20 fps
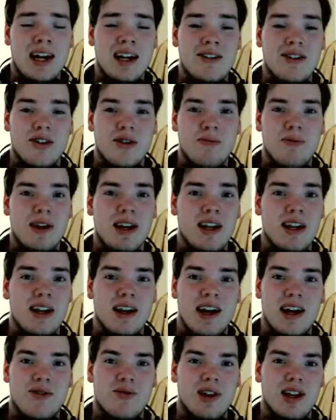of derpy, and
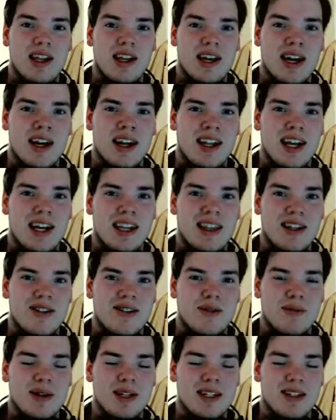I really kind of like the
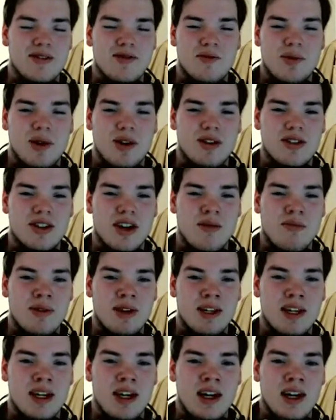derpiness of Marshtomp,
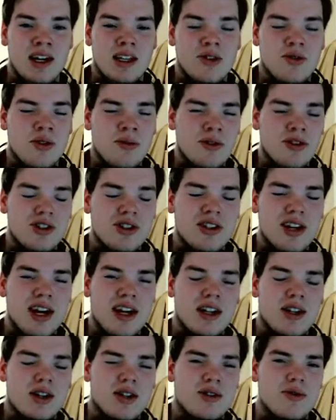but Swampert just kind
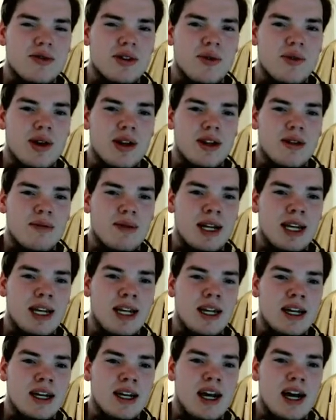of looks really weird to me.
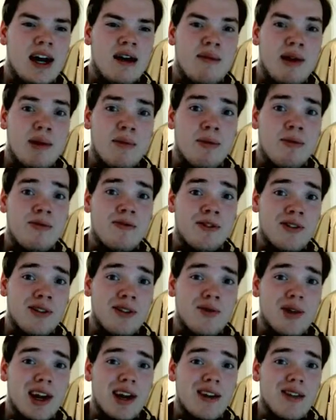I prefer the
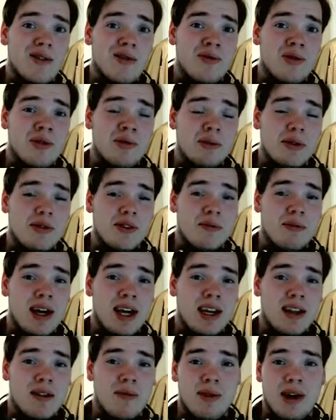regular form of the
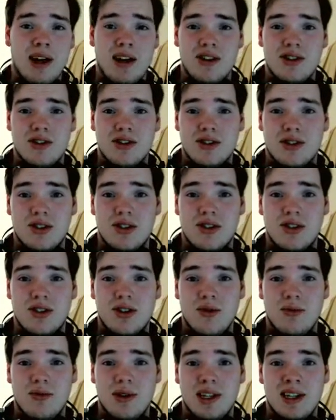Mega. The Mega just looks
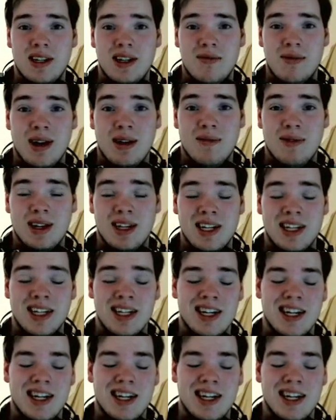stupid, in my opinion.